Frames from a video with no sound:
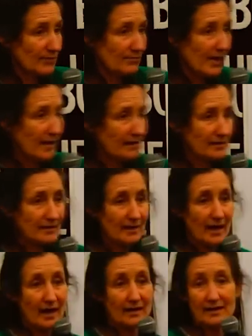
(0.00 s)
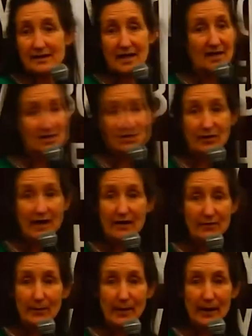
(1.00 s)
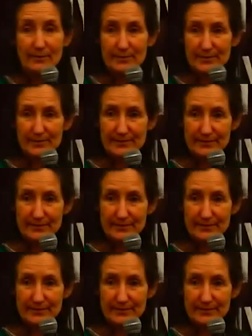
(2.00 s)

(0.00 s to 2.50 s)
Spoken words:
around it, and it does not have a pump.